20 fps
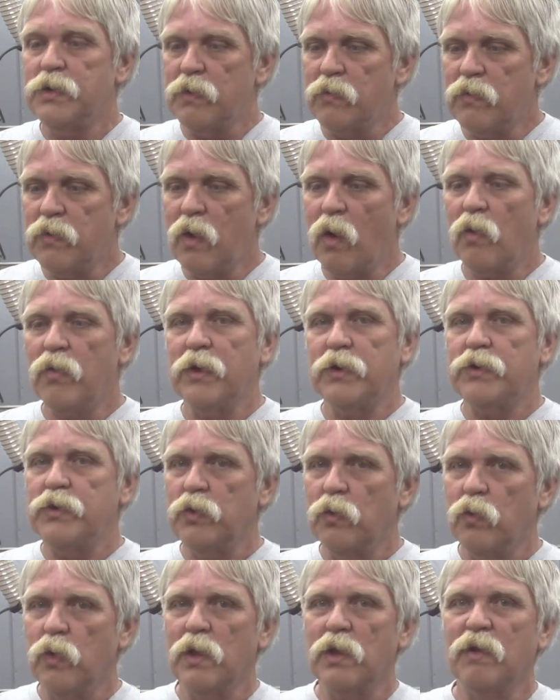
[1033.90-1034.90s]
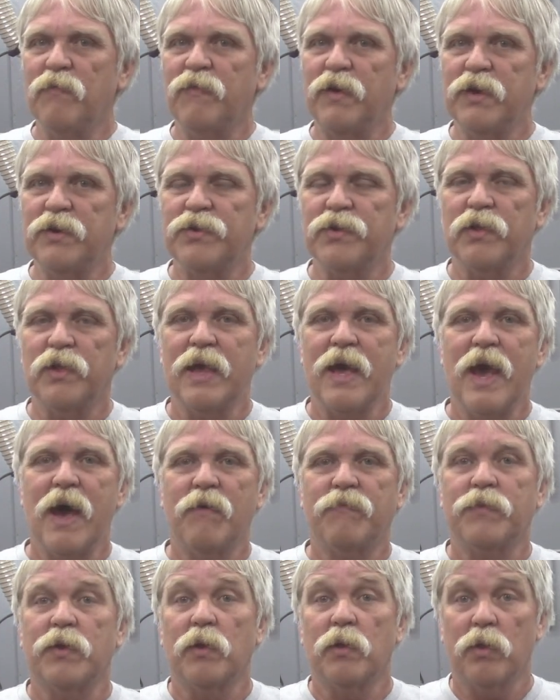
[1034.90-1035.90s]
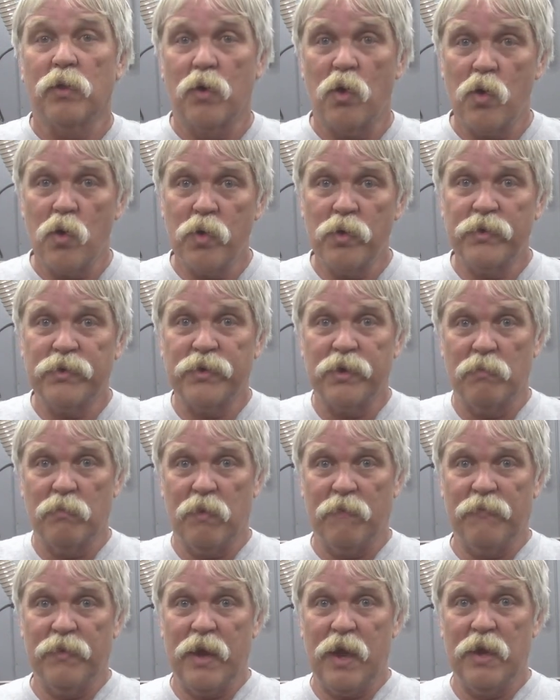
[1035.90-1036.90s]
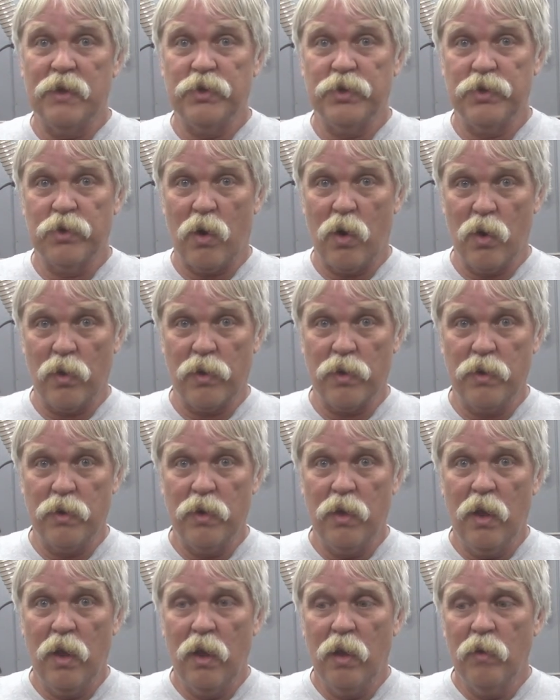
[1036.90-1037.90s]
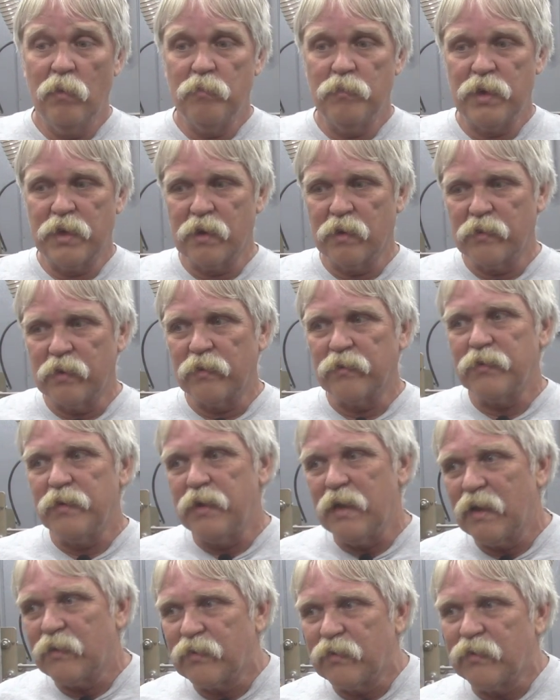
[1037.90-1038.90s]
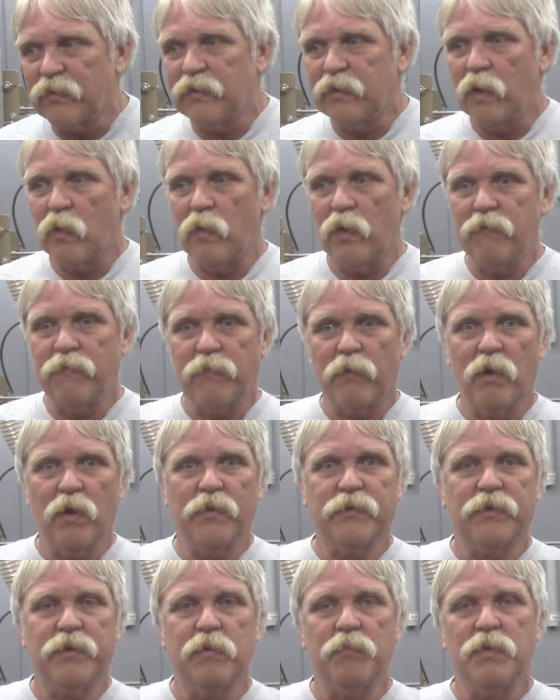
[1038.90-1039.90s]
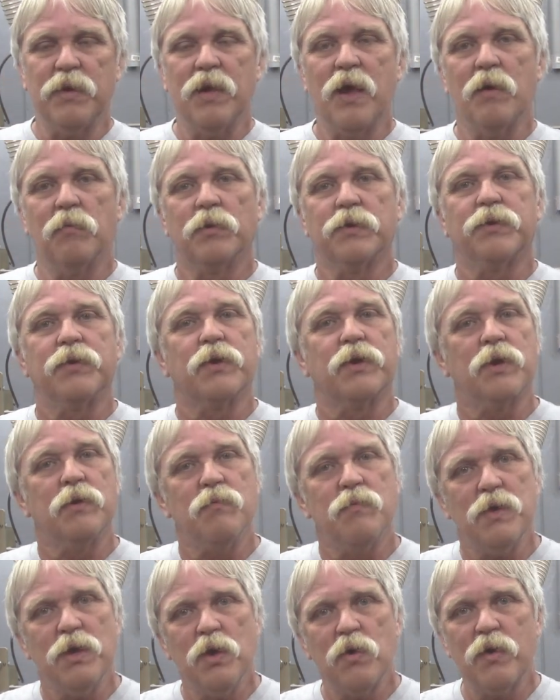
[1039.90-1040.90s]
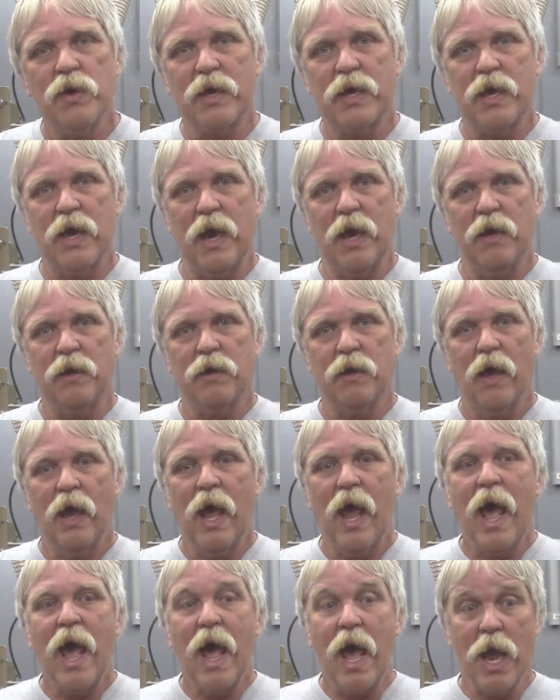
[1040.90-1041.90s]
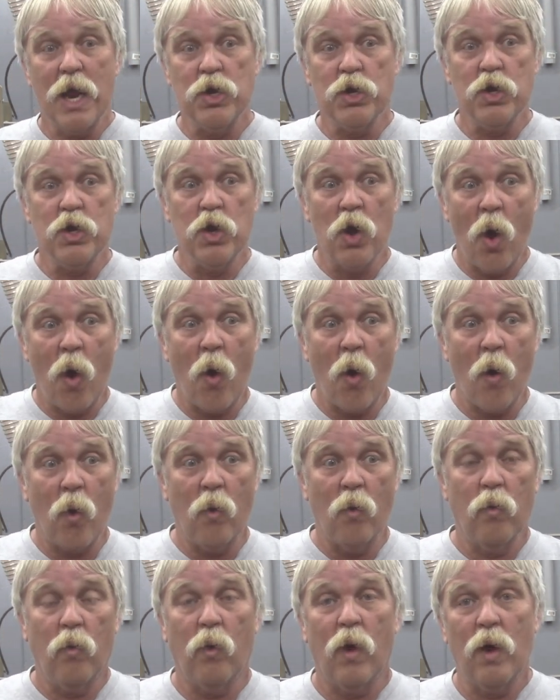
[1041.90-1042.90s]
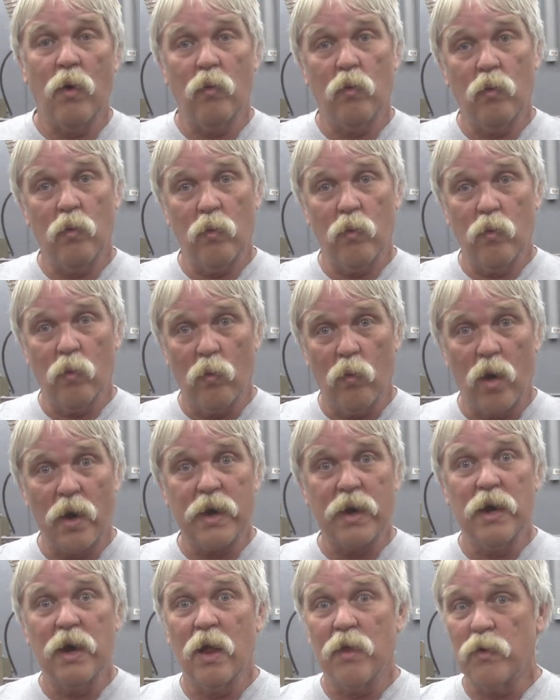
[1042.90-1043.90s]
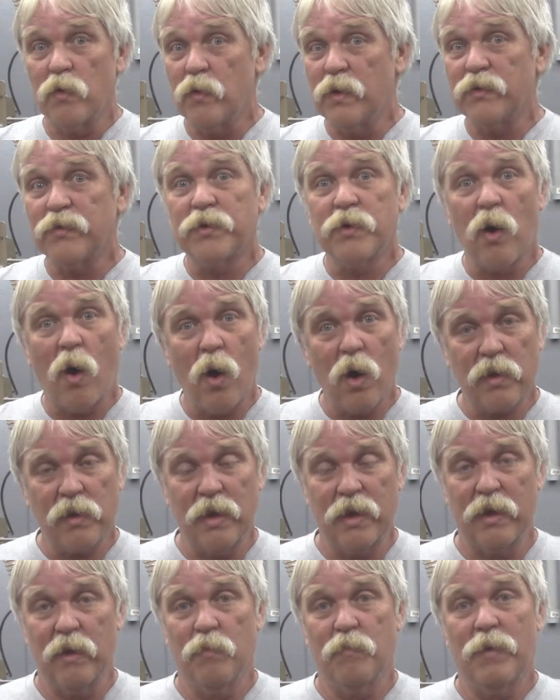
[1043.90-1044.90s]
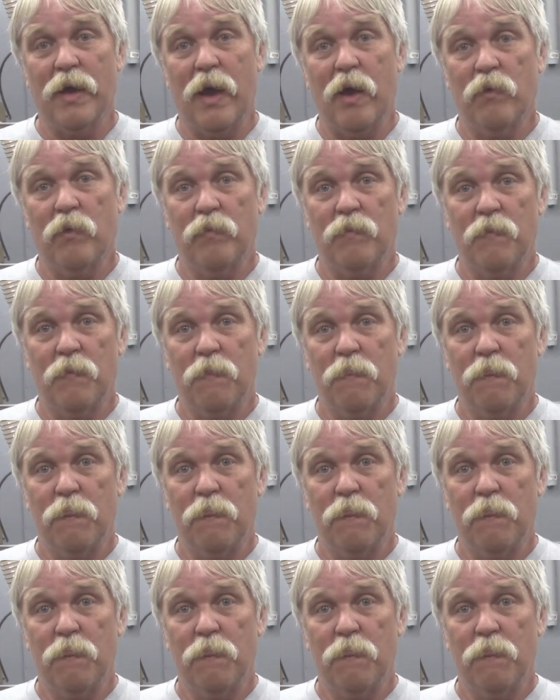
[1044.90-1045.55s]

Do know that you will eventually have to learn some of that jargon because it's necessary for us to be able to communicate and know what one another is talking about.